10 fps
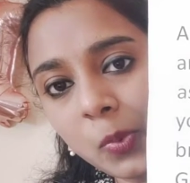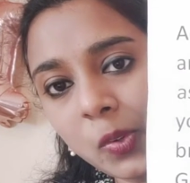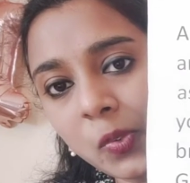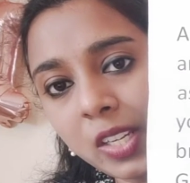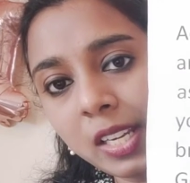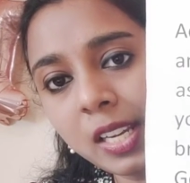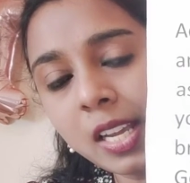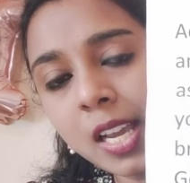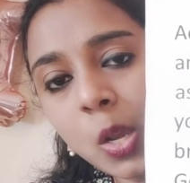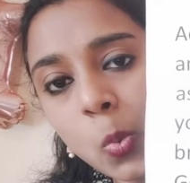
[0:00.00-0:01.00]
15,
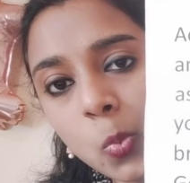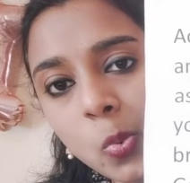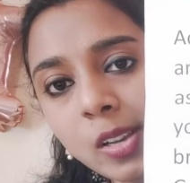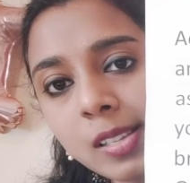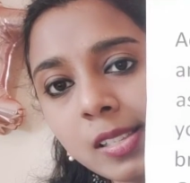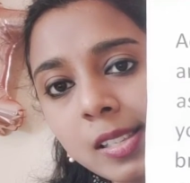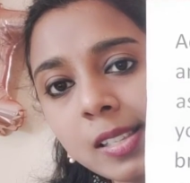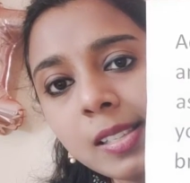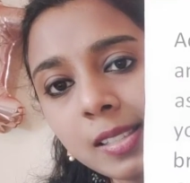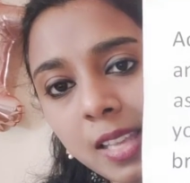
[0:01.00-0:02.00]
verse
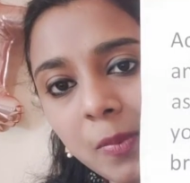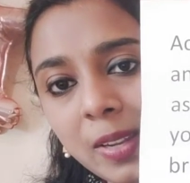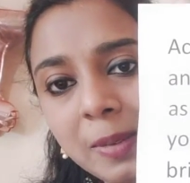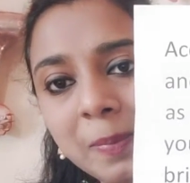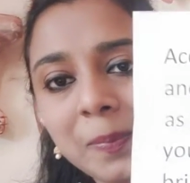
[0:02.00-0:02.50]
7.